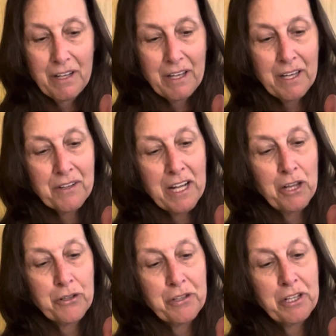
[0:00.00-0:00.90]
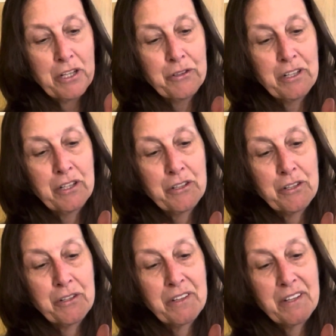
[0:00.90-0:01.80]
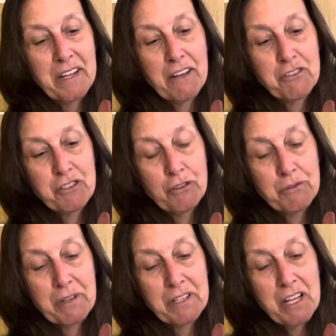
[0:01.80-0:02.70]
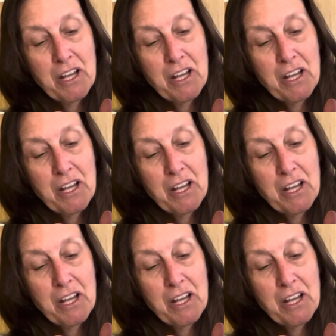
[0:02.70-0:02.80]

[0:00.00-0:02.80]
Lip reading: and I learn and learn and learn, and then I have children,